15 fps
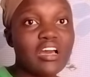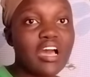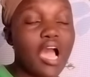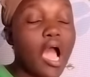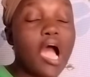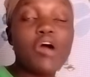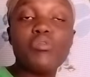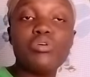
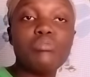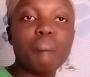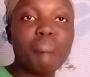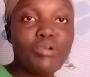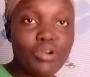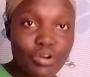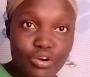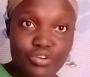I will
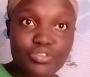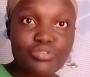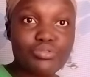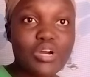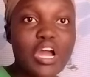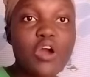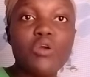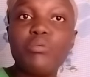block
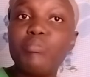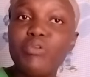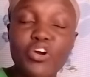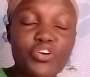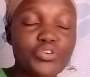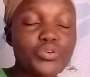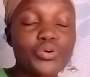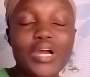you.
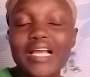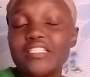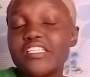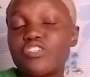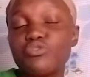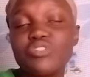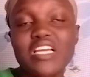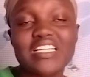
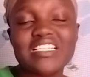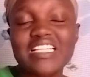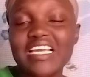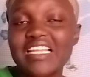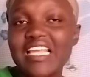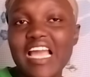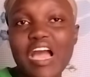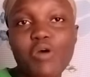Acha tu
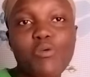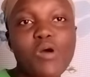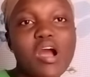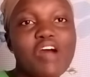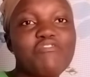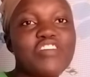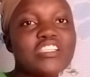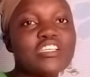daktari
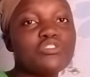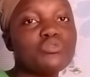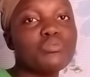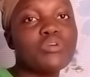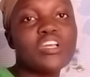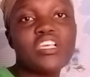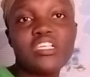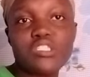afanye
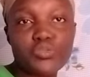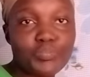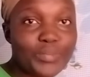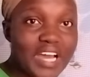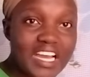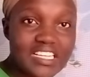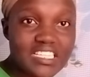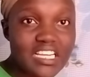tu his
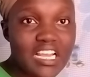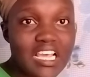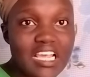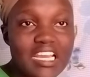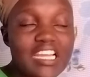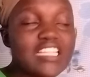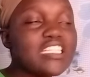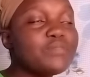part.
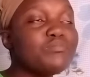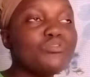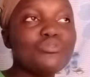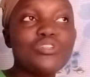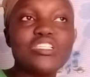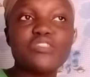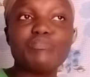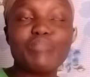Let him
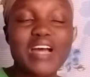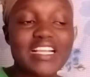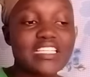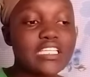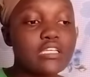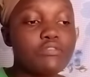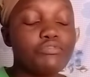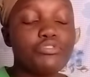do his
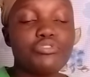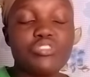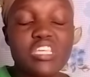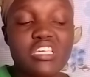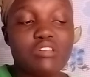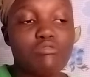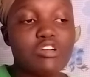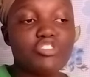part. If you
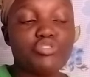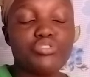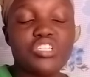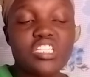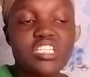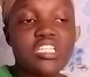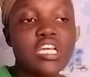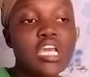think what you
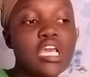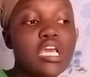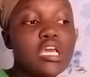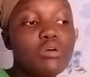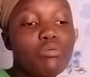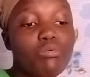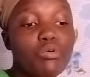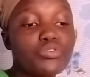did
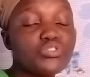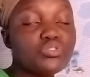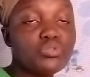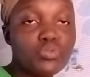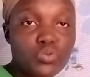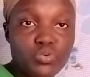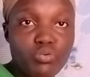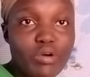was
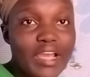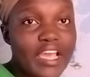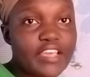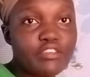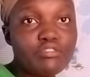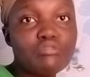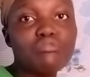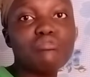good, why
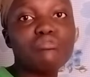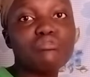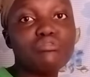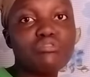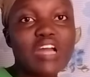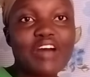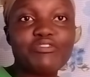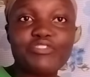are
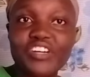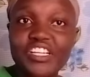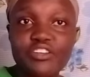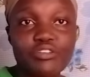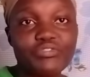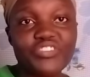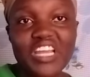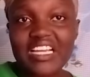you
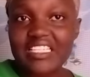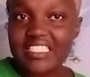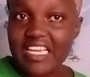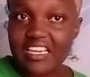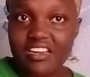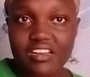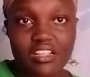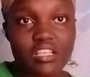afraid of
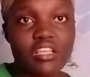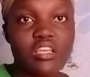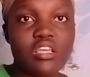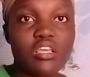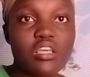daktari?